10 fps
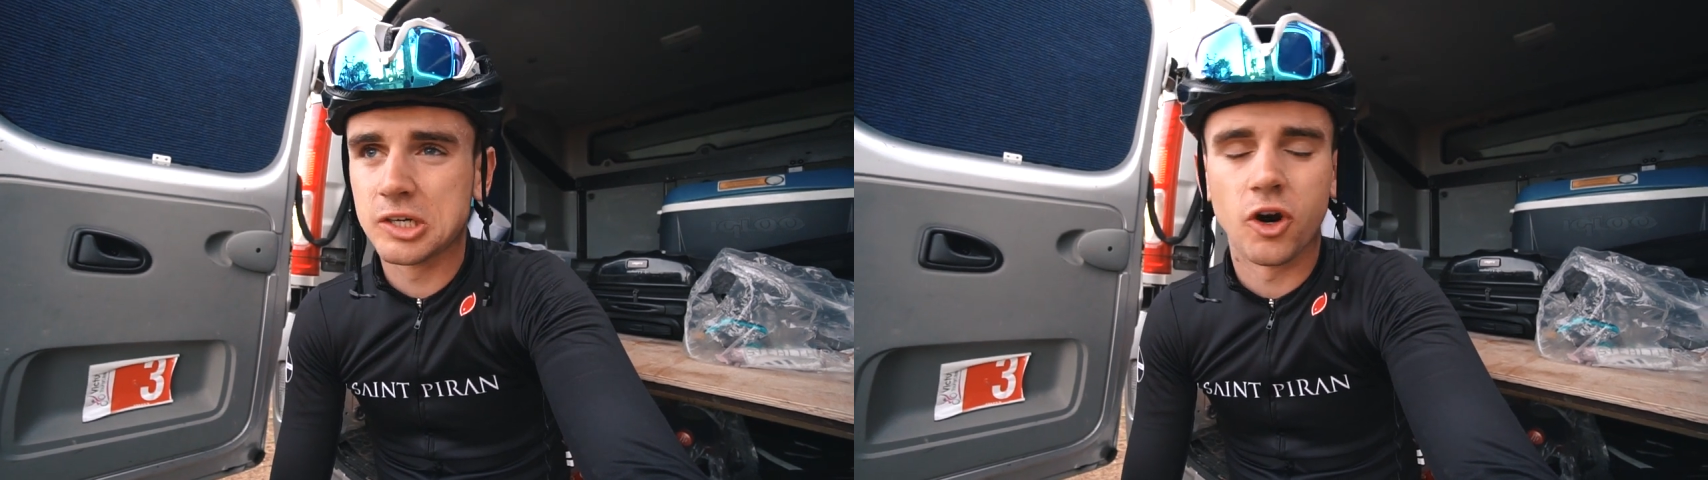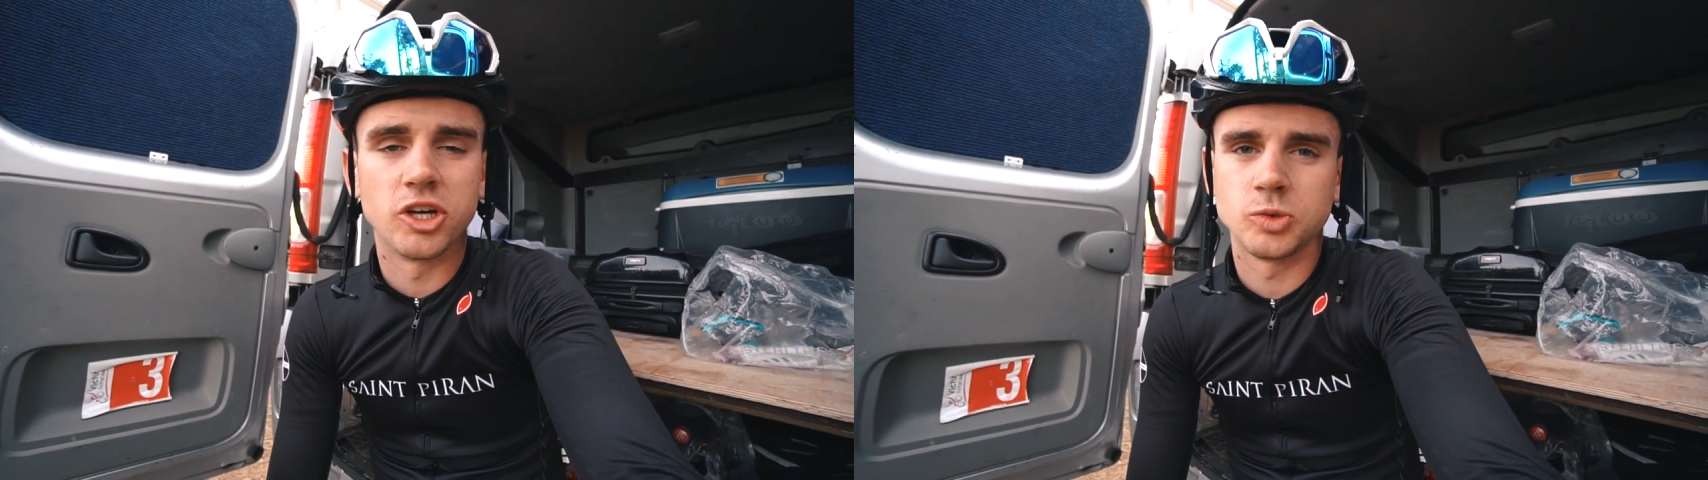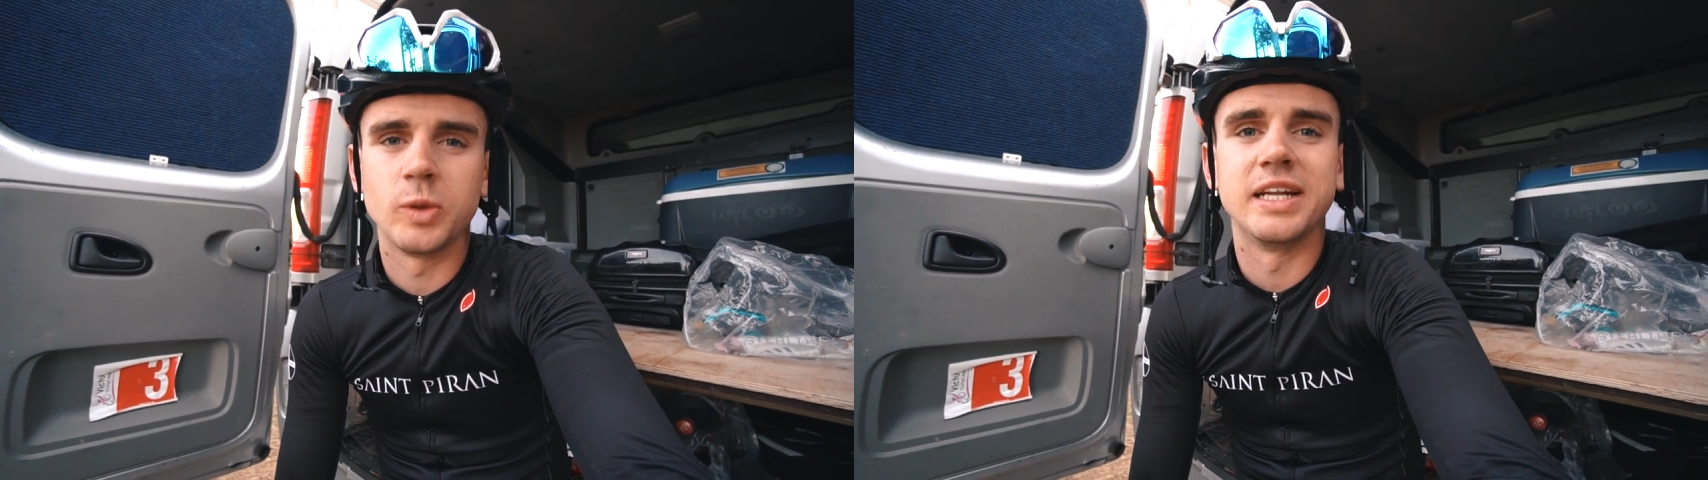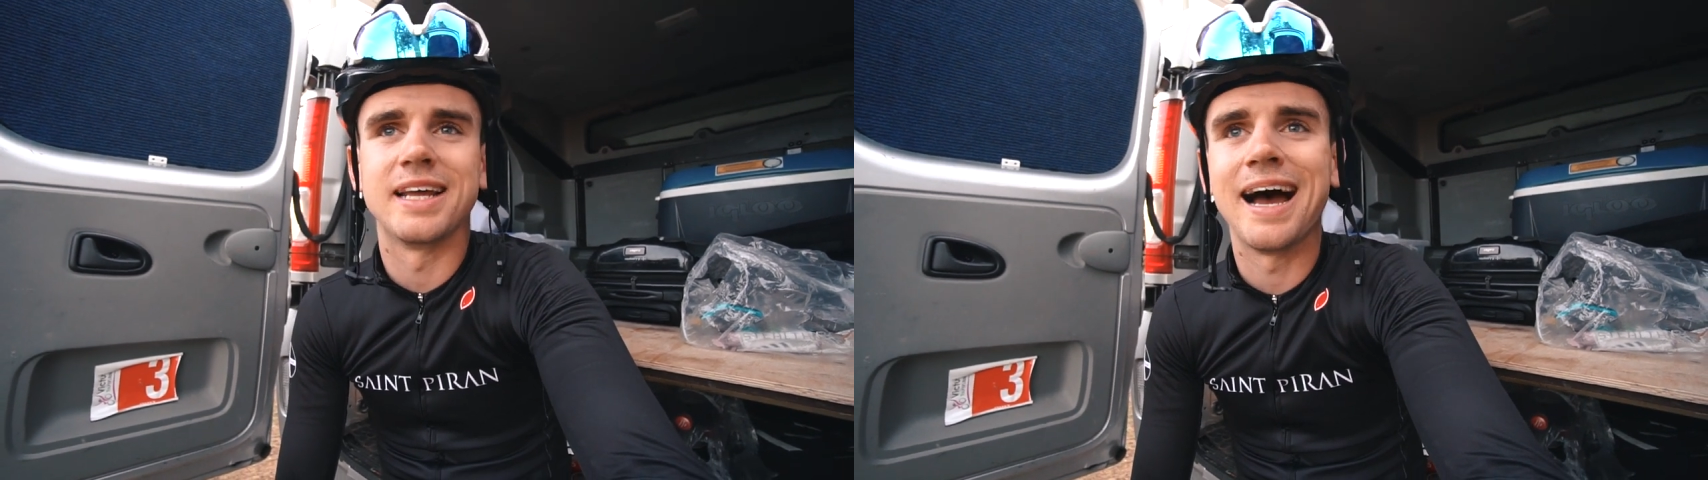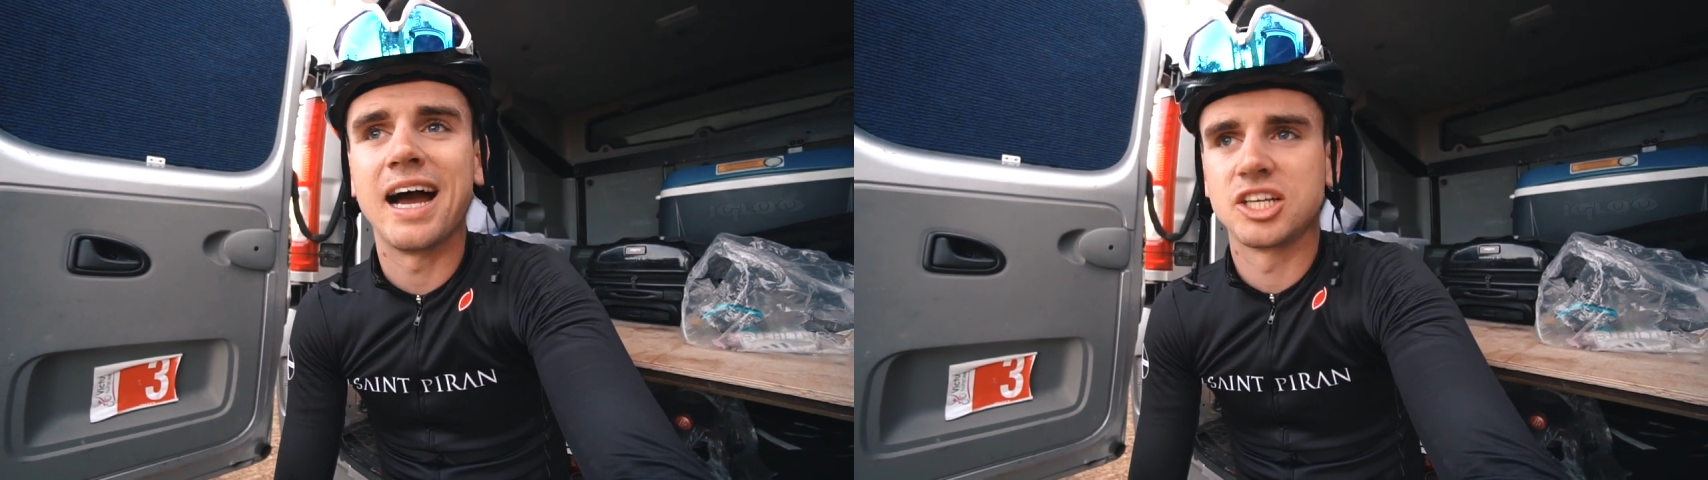
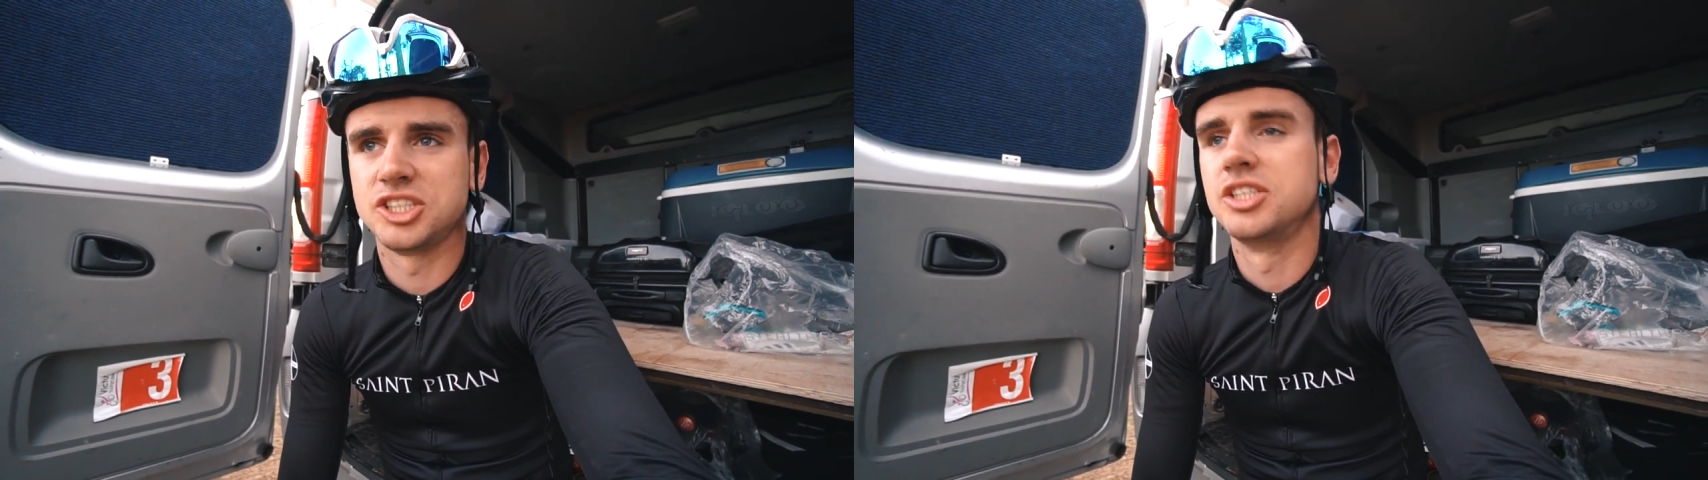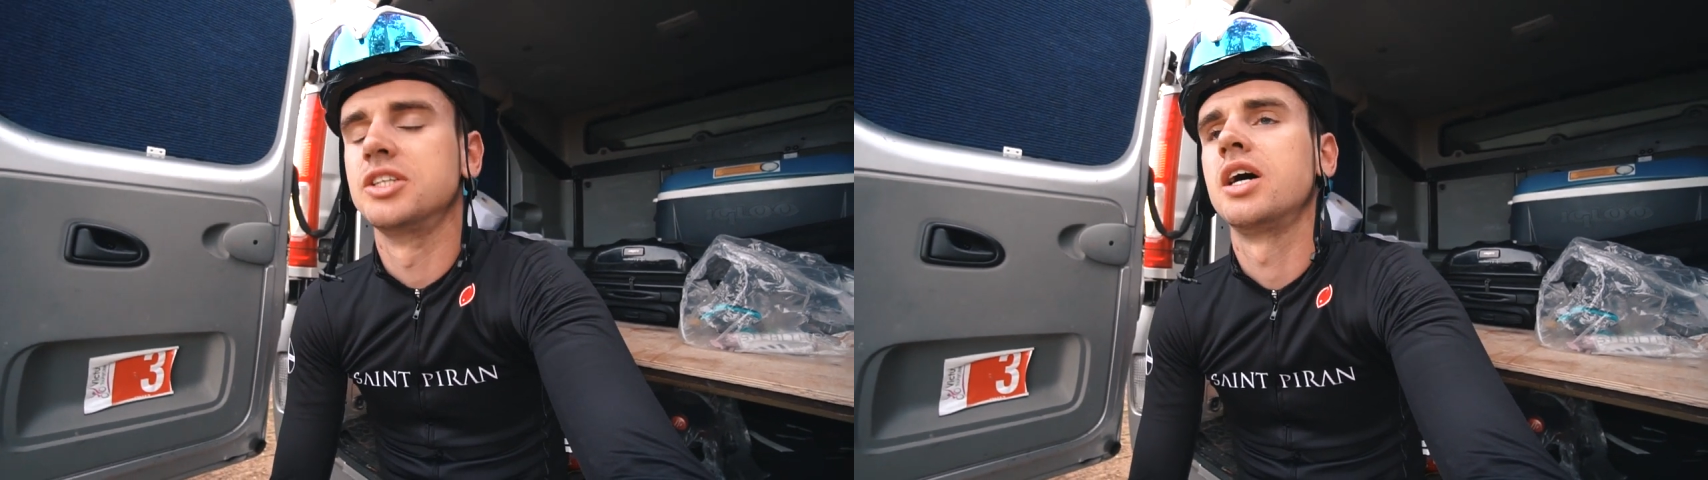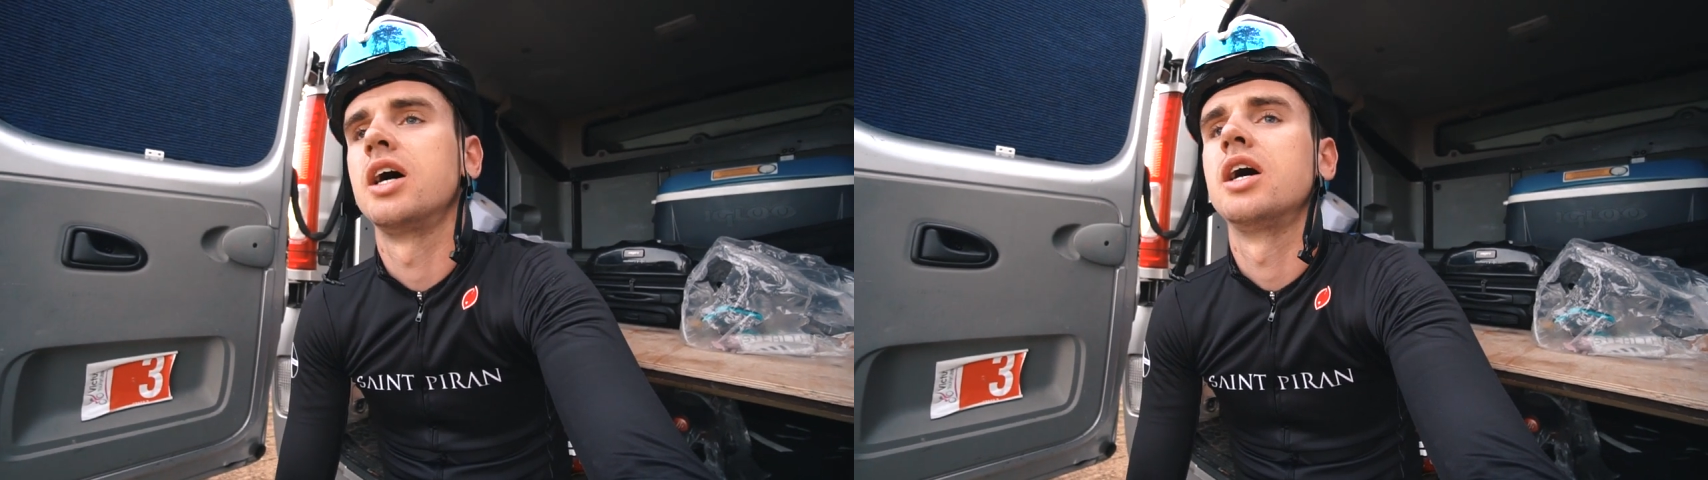crosswind action,